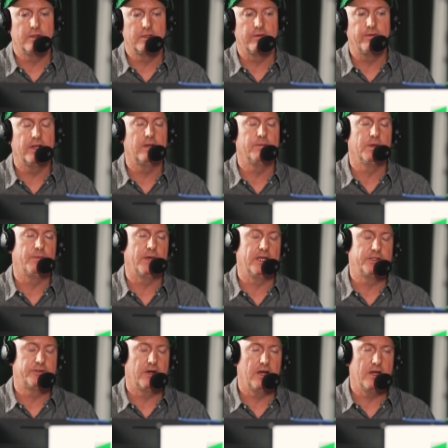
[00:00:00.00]
Develop your
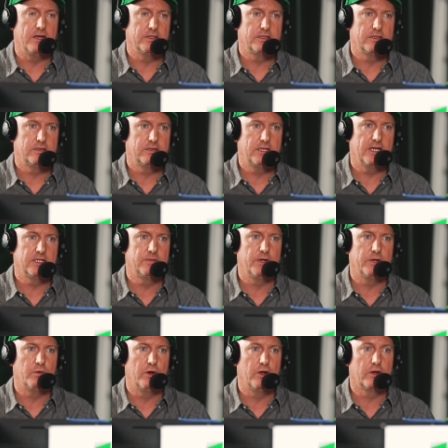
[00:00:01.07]
base ratings. Takes a bit
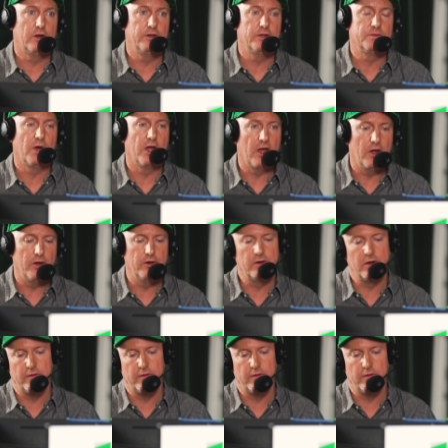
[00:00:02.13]
of work. I use my own.